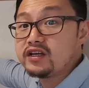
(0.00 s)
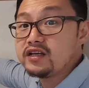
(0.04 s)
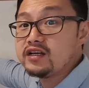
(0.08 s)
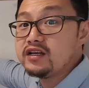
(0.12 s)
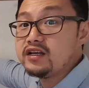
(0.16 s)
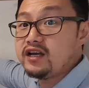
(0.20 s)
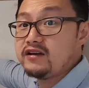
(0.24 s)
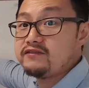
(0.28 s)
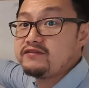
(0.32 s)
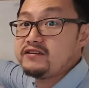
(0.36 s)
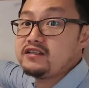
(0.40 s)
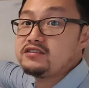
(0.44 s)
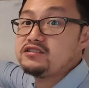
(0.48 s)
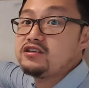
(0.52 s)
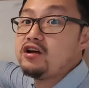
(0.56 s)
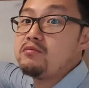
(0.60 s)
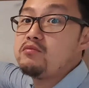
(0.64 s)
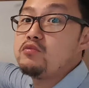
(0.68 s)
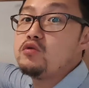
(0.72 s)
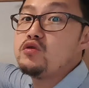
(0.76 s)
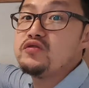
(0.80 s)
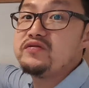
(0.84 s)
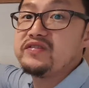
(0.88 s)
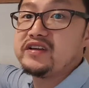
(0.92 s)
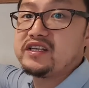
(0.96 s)
If it's not
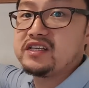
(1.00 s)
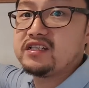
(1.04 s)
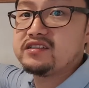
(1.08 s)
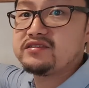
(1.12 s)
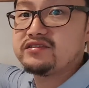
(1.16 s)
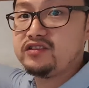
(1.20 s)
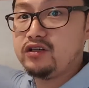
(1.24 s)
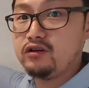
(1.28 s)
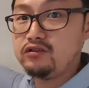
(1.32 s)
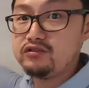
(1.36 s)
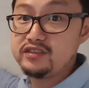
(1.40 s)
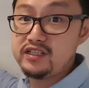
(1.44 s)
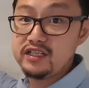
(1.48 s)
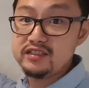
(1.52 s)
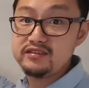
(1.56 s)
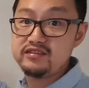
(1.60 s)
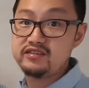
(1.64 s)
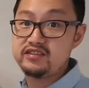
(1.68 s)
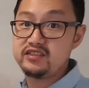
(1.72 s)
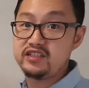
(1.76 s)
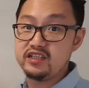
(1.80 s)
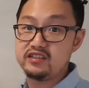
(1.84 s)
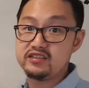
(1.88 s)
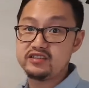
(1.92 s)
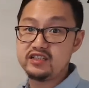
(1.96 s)
moving, there's no
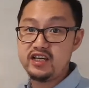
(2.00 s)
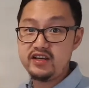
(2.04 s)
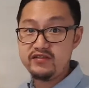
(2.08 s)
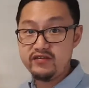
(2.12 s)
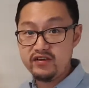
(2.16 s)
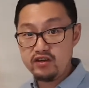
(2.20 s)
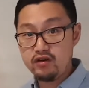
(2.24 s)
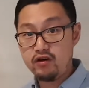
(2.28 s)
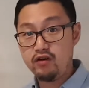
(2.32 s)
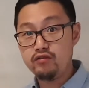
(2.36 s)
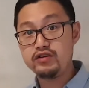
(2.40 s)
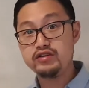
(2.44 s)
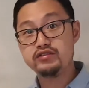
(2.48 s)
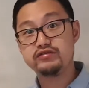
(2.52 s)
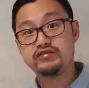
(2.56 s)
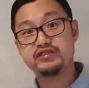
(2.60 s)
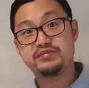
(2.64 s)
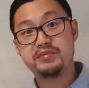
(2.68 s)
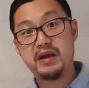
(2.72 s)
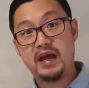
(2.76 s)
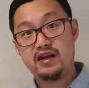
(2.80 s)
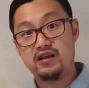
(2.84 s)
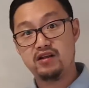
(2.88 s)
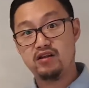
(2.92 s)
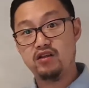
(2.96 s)
distance. Even though you
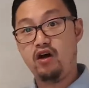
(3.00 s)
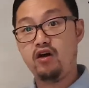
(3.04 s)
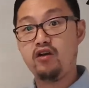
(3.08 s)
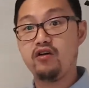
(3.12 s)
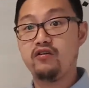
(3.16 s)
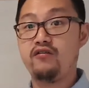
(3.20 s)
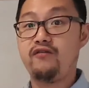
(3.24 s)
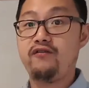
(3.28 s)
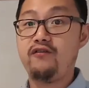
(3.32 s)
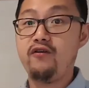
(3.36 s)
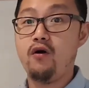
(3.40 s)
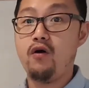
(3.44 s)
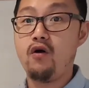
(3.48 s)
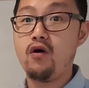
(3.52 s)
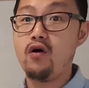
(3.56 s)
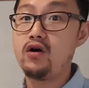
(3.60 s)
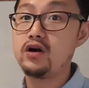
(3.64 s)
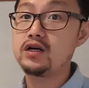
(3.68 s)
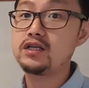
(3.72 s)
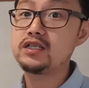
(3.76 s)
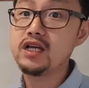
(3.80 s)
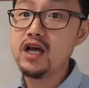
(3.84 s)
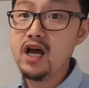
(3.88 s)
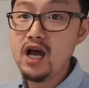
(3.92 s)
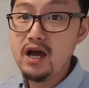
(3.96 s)
spend a lot of force,
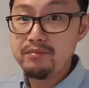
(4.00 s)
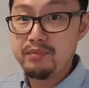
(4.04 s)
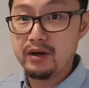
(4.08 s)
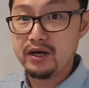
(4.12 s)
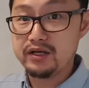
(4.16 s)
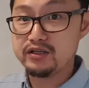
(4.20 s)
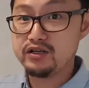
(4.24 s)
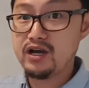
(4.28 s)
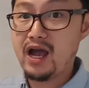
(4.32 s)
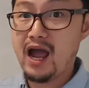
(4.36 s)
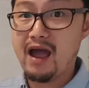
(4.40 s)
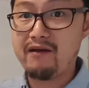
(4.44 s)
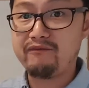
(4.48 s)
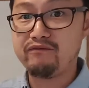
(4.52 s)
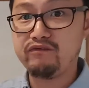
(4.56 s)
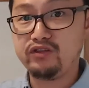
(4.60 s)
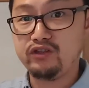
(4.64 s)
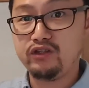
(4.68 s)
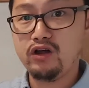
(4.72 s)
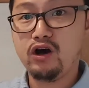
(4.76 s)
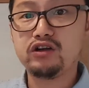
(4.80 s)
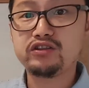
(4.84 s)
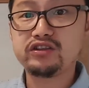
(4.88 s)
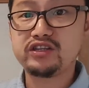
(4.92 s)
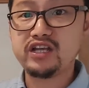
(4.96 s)
but you have
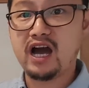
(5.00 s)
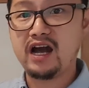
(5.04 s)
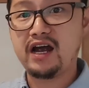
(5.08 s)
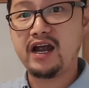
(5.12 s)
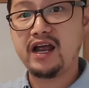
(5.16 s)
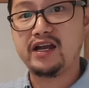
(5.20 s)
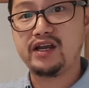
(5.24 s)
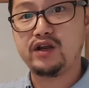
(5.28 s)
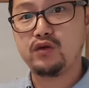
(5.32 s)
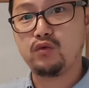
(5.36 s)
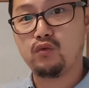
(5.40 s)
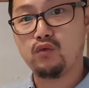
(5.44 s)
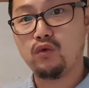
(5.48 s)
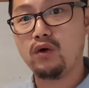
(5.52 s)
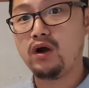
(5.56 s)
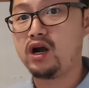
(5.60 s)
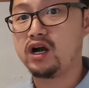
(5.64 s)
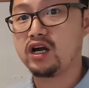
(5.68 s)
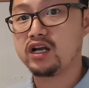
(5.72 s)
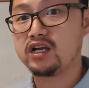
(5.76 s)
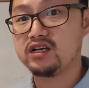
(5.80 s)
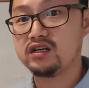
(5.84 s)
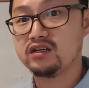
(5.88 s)
not done any work.